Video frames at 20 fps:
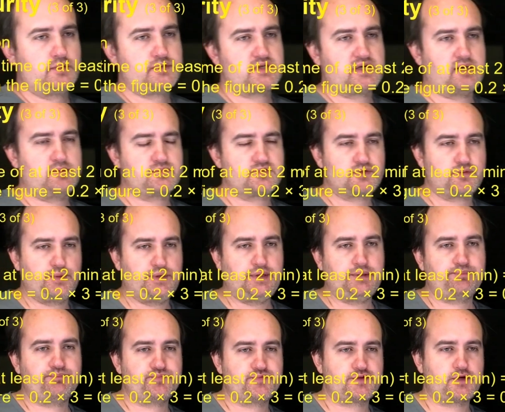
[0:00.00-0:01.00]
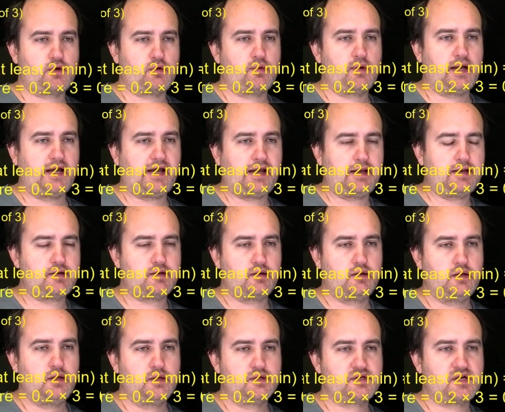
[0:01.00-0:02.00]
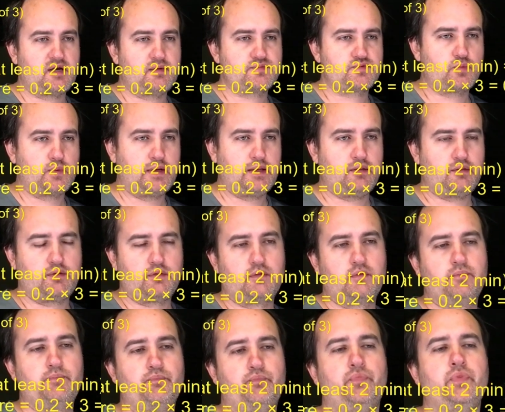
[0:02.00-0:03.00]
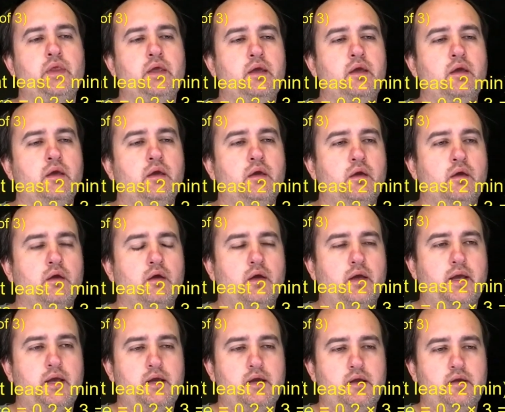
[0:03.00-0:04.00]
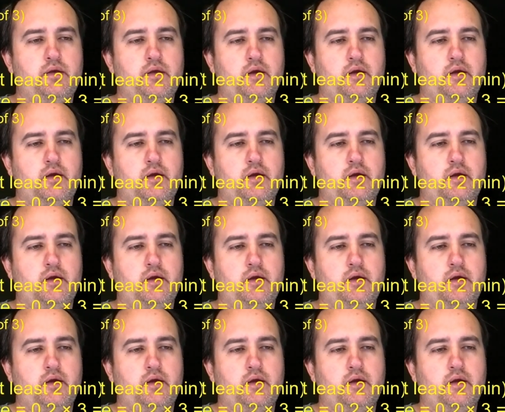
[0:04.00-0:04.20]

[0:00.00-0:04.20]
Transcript: times 3, so height times width, and